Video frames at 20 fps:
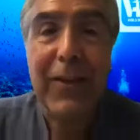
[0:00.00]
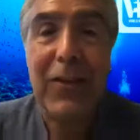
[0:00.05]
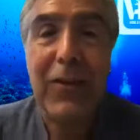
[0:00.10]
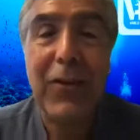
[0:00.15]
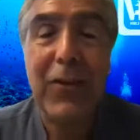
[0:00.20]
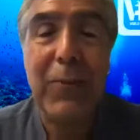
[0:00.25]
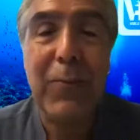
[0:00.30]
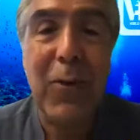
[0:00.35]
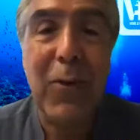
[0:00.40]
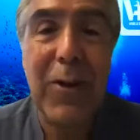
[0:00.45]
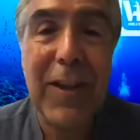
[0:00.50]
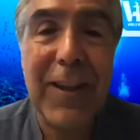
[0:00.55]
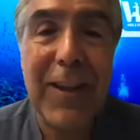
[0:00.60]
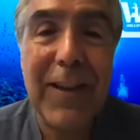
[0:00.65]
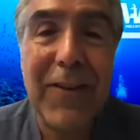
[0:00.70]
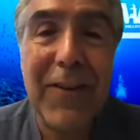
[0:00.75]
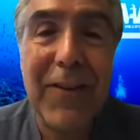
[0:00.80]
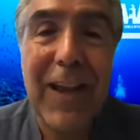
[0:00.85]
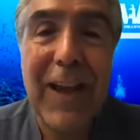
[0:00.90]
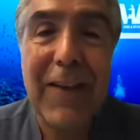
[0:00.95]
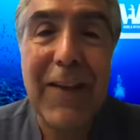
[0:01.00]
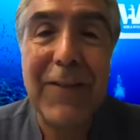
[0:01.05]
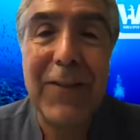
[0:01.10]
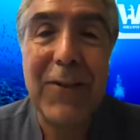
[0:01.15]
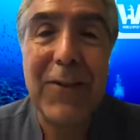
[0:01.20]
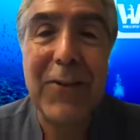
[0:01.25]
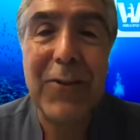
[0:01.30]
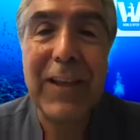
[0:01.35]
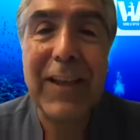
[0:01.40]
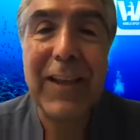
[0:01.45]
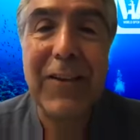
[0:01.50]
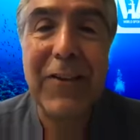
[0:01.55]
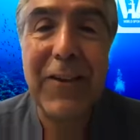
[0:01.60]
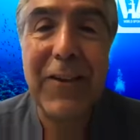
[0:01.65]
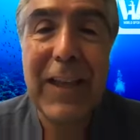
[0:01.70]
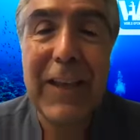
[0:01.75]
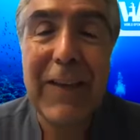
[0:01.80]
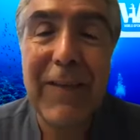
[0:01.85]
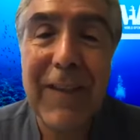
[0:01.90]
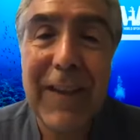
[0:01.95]
Good morning, good afternoon, and good
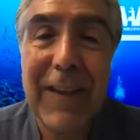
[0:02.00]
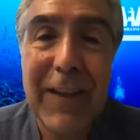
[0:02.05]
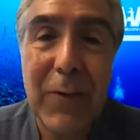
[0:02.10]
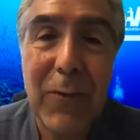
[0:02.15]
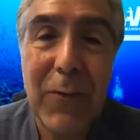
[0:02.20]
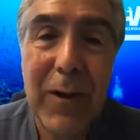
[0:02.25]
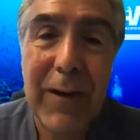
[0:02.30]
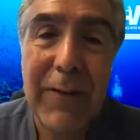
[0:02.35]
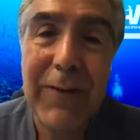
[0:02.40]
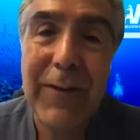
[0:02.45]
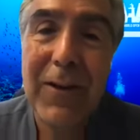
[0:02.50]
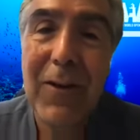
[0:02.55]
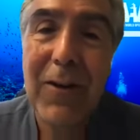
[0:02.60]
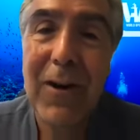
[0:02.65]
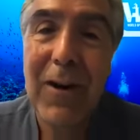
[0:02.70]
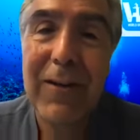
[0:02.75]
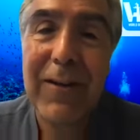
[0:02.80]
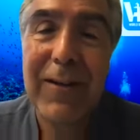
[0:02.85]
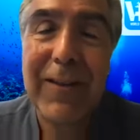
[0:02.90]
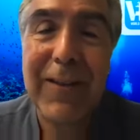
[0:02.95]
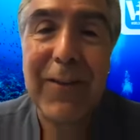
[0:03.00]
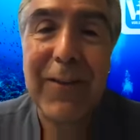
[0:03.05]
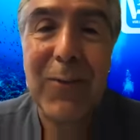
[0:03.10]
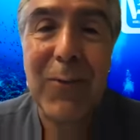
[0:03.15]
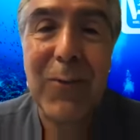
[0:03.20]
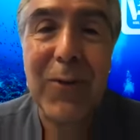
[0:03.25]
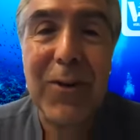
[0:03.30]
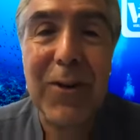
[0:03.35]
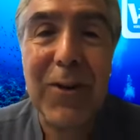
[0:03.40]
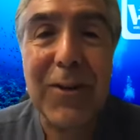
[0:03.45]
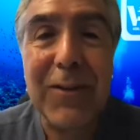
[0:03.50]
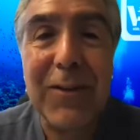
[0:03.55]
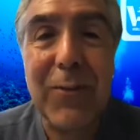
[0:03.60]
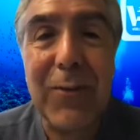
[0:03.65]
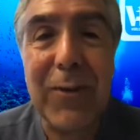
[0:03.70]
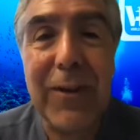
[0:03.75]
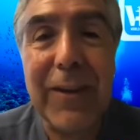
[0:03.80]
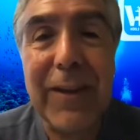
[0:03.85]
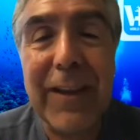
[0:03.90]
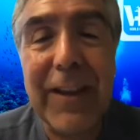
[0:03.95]
evening, wherever you are in this world.
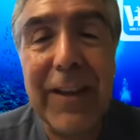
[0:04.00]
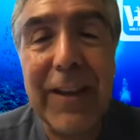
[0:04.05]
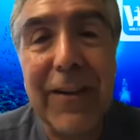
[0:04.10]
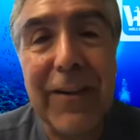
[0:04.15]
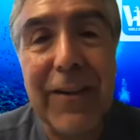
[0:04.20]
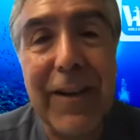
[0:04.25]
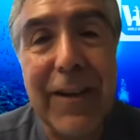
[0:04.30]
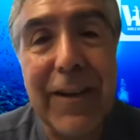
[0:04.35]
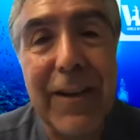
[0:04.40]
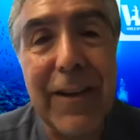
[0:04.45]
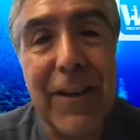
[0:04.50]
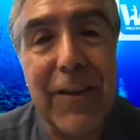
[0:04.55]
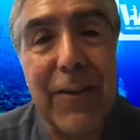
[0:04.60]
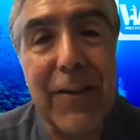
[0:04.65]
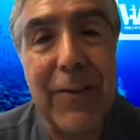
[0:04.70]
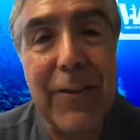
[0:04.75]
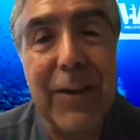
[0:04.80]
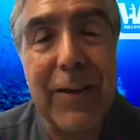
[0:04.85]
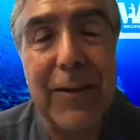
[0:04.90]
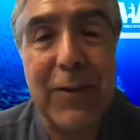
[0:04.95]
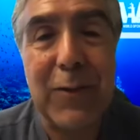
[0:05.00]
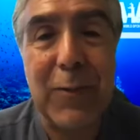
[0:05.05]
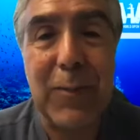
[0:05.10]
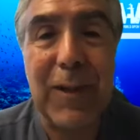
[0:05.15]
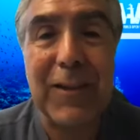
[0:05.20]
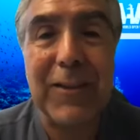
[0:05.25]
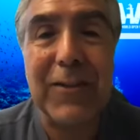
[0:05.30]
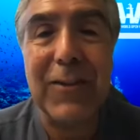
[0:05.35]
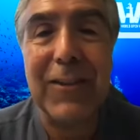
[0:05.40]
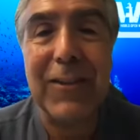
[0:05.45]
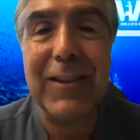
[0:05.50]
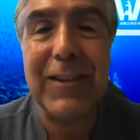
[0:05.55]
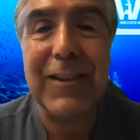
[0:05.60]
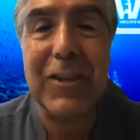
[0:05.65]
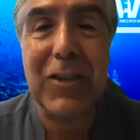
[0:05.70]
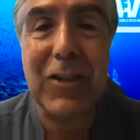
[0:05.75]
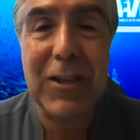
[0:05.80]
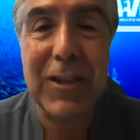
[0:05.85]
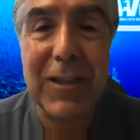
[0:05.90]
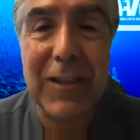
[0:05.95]
We're here on another very special
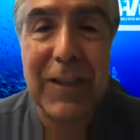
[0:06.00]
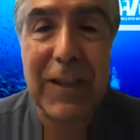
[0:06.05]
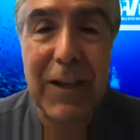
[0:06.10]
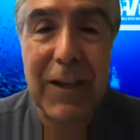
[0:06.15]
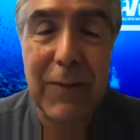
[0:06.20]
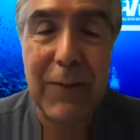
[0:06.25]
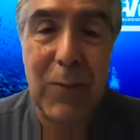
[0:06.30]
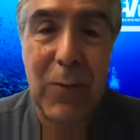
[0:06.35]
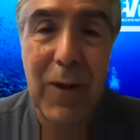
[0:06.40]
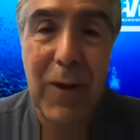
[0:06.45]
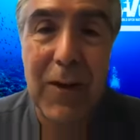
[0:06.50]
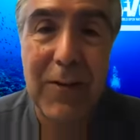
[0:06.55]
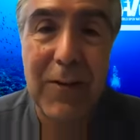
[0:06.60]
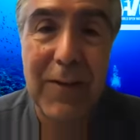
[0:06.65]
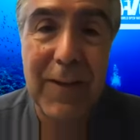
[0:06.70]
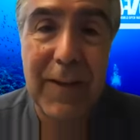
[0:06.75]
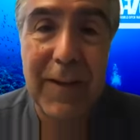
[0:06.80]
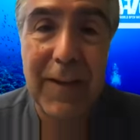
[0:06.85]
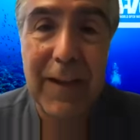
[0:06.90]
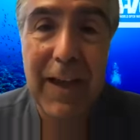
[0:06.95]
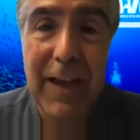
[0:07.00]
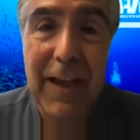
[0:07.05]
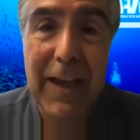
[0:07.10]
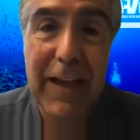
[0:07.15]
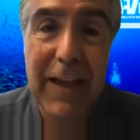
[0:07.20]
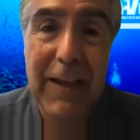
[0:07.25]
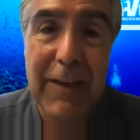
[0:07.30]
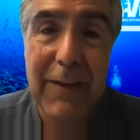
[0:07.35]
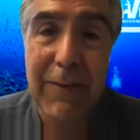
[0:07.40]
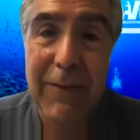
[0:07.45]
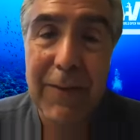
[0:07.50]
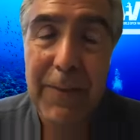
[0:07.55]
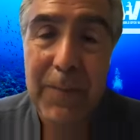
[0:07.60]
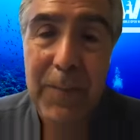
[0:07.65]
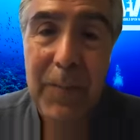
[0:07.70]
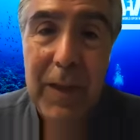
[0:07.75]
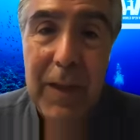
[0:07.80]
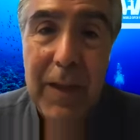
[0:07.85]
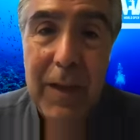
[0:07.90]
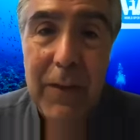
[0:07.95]
edition of WOWSA Live
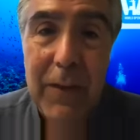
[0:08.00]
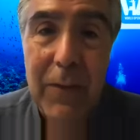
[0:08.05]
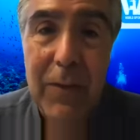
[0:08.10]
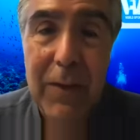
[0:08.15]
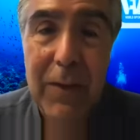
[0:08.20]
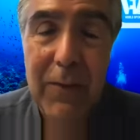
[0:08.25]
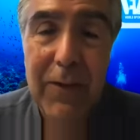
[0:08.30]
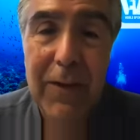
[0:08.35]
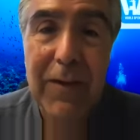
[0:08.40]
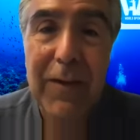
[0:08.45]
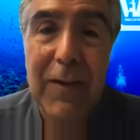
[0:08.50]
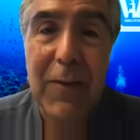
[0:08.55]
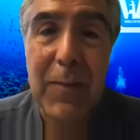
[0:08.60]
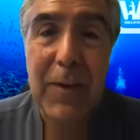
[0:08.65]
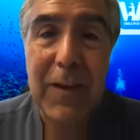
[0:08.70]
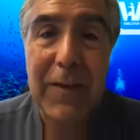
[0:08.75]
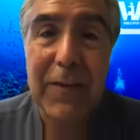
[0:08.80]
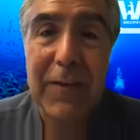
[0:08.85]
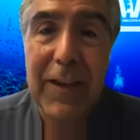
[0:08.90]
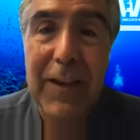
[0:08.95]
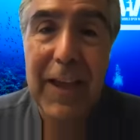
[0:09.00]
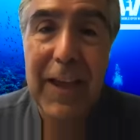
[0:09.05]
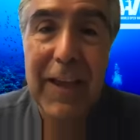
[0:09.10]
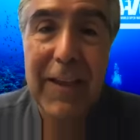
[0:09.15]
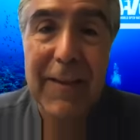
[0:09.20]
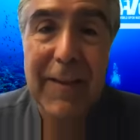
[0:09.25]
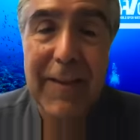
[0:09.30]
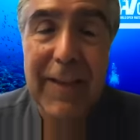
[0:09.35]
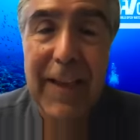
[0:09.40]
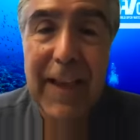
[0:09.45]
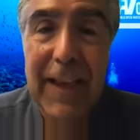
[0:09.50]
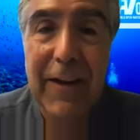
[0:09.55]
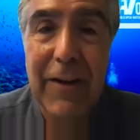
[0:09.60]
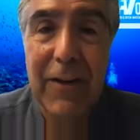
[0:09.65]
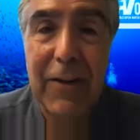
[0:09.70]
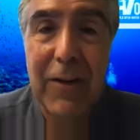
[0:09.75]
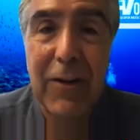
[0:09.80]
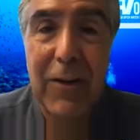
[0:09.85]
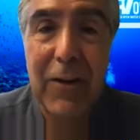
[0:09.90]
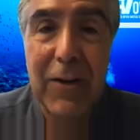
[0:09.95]
with a very special guest and
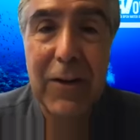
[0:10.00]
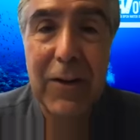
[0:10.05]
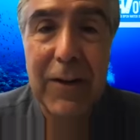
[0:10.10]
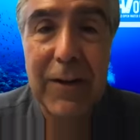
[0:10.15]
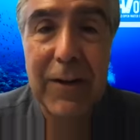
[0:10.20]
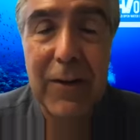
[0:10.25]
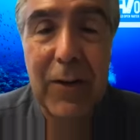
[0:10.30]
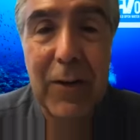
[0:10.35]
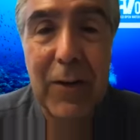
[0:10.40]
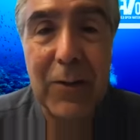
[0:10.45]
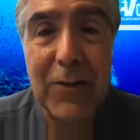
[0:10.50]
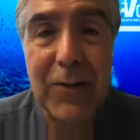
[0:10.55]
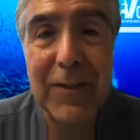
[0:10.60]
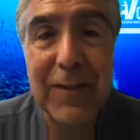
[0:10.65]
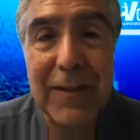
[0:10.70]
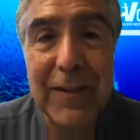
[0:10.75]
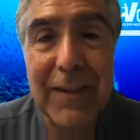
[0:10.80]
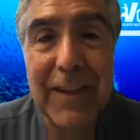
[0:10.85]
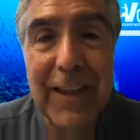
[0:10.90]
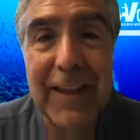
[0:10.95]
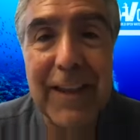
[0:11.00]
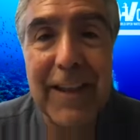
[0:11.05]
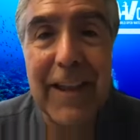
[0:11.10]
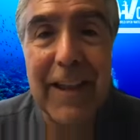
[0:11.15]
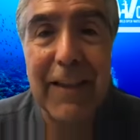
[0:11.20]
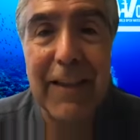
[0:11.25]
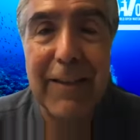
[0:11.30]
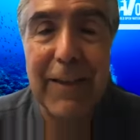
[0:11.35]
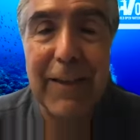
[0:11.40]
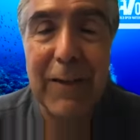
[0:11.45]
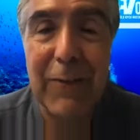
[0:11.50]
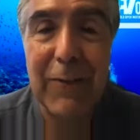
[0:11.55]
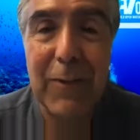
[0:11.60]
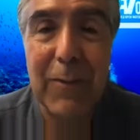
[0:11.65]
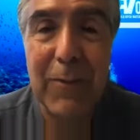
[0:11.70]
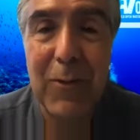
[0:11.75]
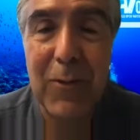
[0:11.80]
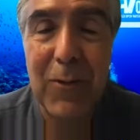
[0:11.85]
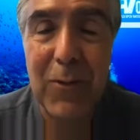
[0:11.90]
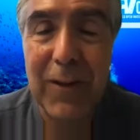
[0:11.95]
our host, Ned Denison
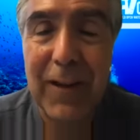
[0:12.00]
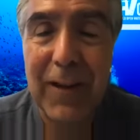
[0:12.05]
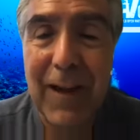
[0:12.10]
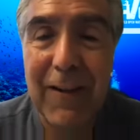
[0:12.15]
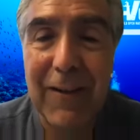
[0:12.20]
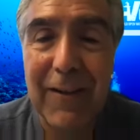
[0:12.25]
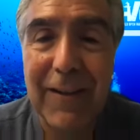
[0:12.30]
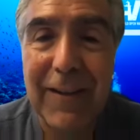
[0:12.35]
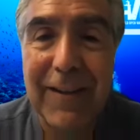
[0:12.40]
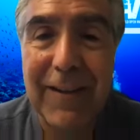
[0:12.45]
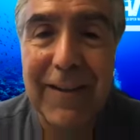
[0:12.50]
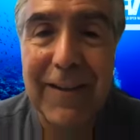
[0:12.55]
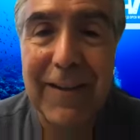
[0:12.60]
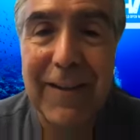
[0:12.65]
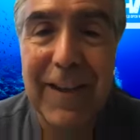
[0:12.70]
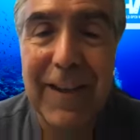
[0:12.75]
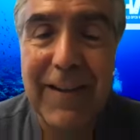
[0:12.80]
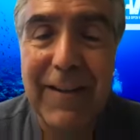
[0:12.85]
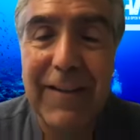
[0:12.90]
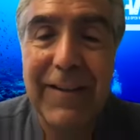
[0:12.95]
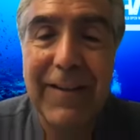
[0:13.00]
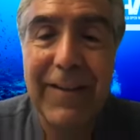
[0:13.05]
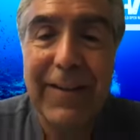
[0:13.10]
from Cork, Ireland. Ned?